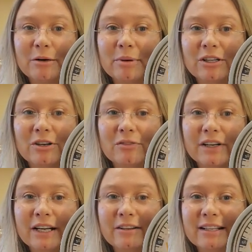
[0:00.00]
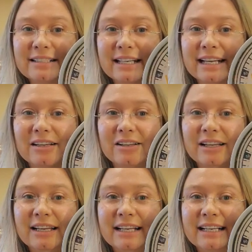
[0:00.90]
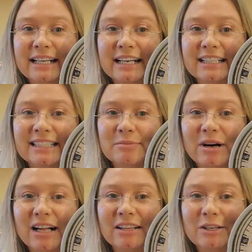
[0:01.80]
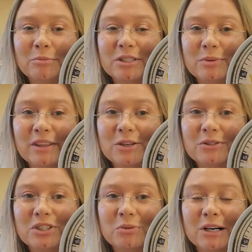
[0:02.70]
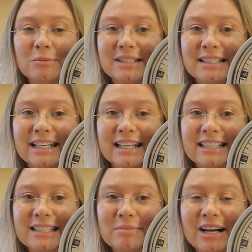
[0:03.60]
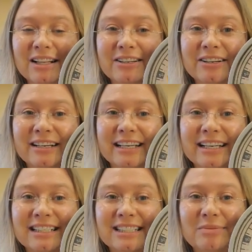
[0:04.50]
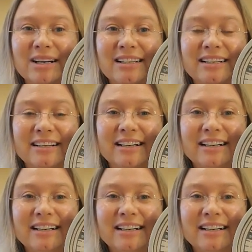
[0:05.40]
But look over here, this angle, getting smaller between those two arms. Is getting smaller and getting smaller.